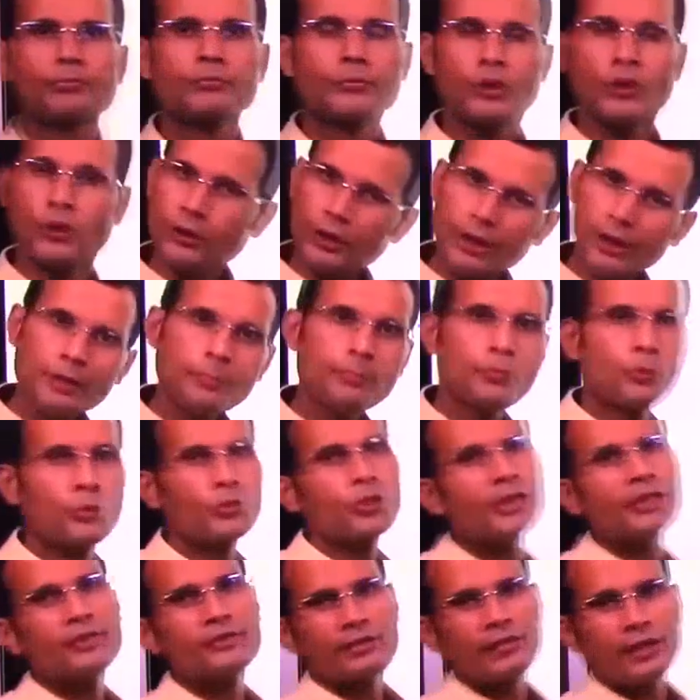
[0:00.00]
Okay,
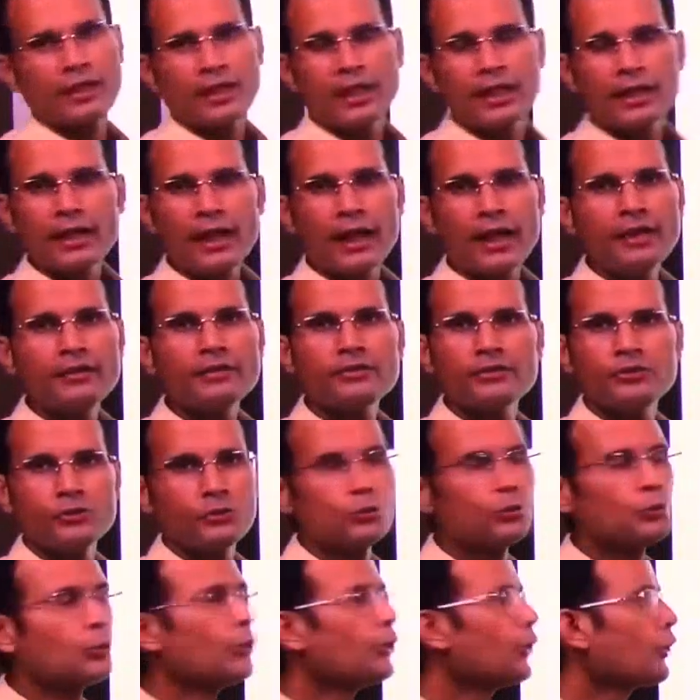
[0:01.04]
proteins are anions, you
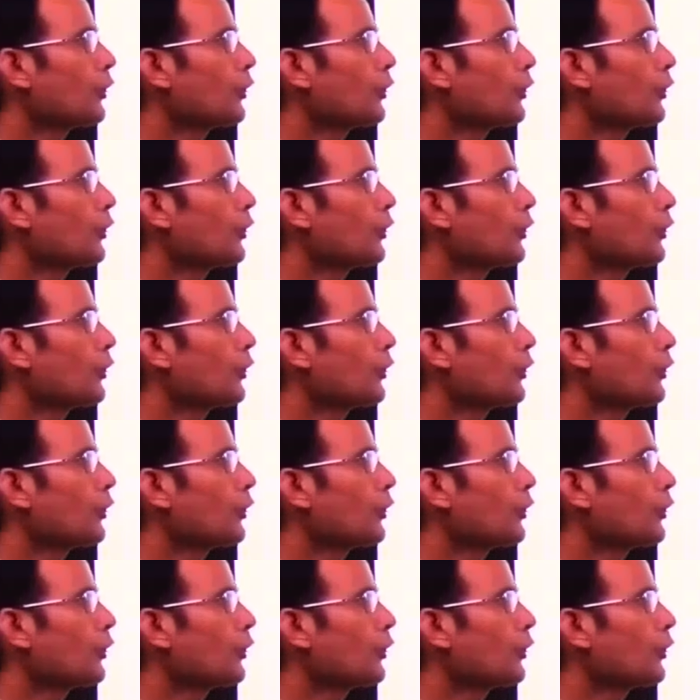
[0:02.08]
know it